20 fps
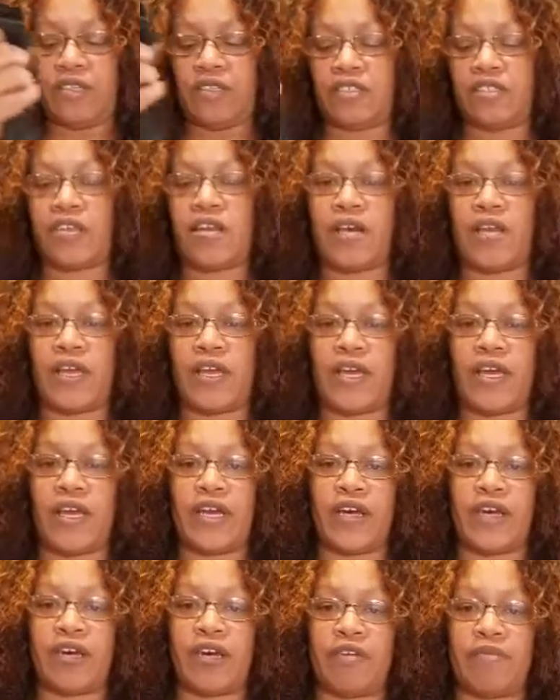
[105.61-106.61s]
install the
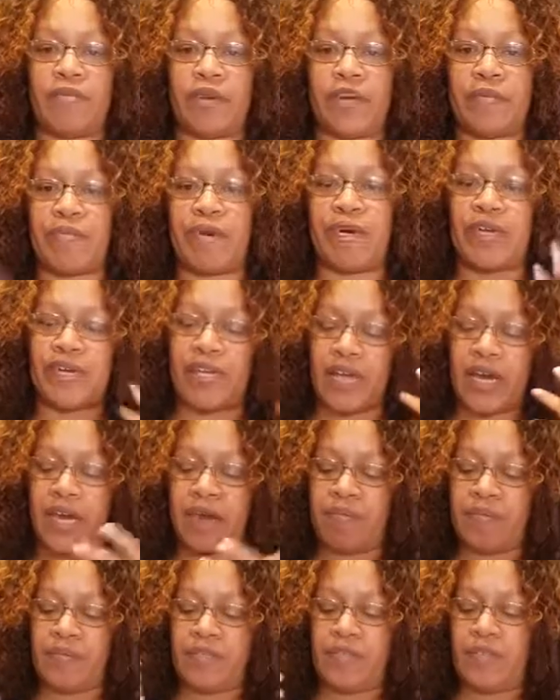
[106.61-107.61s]
hair or make my
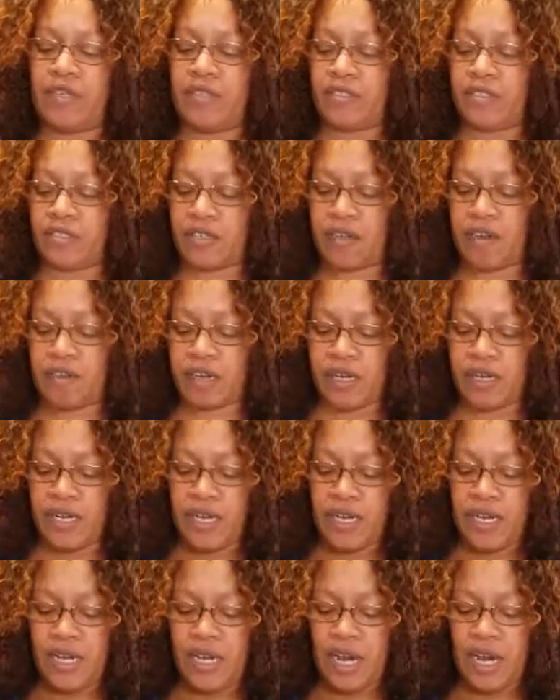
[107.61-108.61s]
cap and then install it,
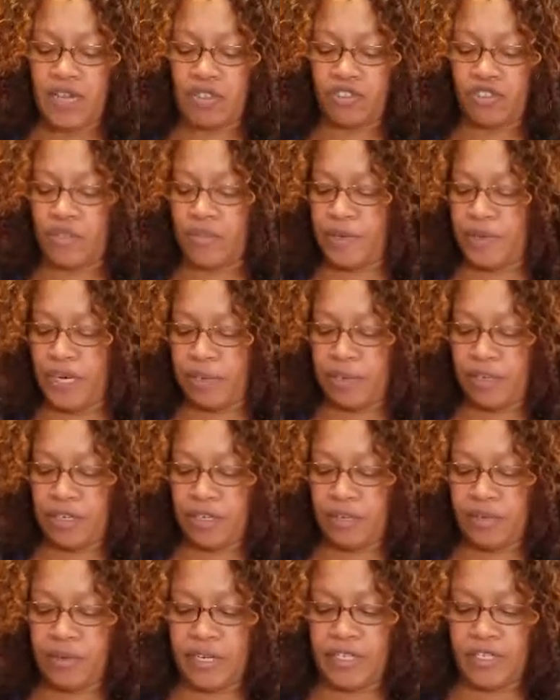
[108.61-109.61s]
I'll trim it up a
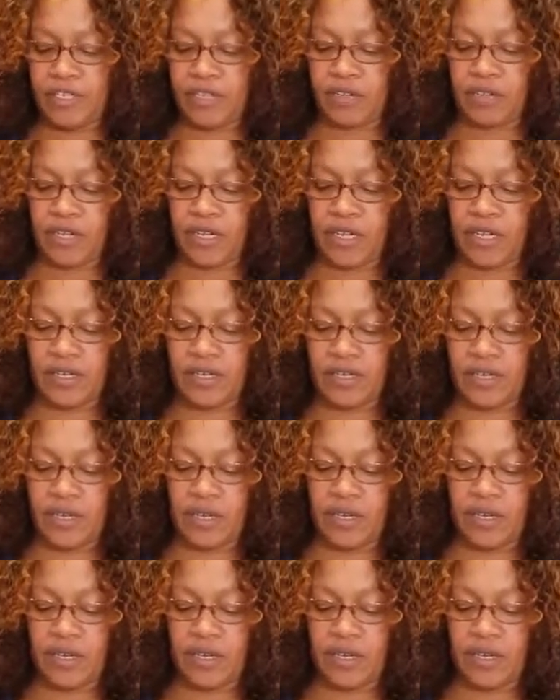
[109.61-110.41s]
little bit so that it,